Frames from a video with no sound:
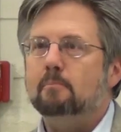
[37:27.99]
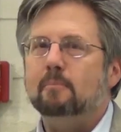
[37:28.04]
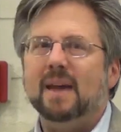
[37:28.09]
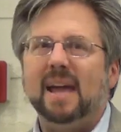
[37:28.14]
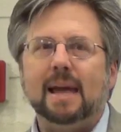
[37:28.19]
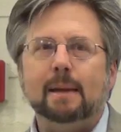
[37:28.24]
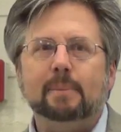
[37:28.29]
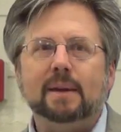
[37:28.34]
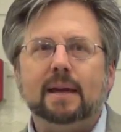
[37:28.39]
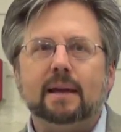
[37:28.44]

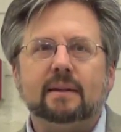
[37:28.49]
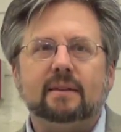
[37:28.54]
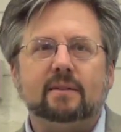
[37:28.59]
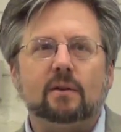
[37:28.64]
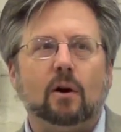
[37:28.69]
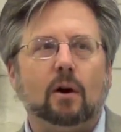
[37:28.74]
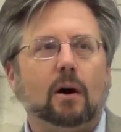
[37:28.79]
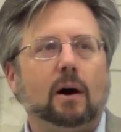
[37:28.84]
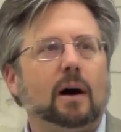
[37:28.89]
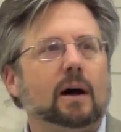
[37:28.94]
Maybe
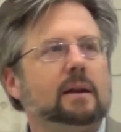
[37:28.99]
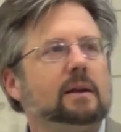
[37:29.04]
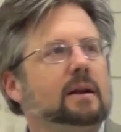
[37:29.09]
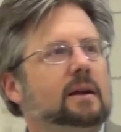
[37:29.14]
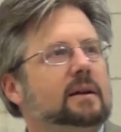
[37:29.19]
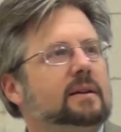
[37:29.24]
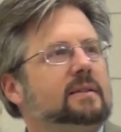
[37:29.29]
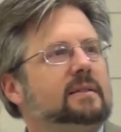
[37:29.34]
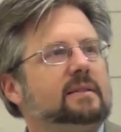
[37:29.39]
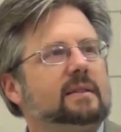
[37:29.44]
it's
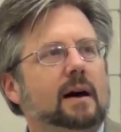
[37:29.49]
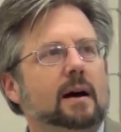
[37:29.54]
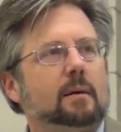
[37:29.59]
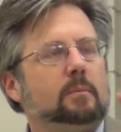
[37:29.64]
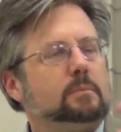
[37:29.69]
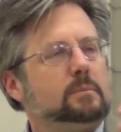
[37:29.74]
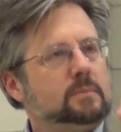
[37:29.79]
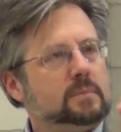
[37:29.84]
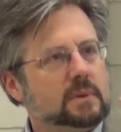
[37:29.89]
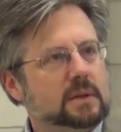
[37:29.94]
on
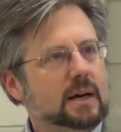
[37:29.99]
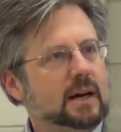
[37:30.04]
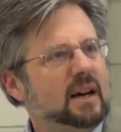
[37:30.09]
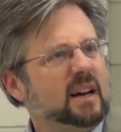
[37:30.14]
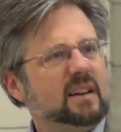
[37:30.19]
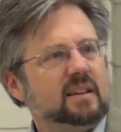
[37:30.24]
some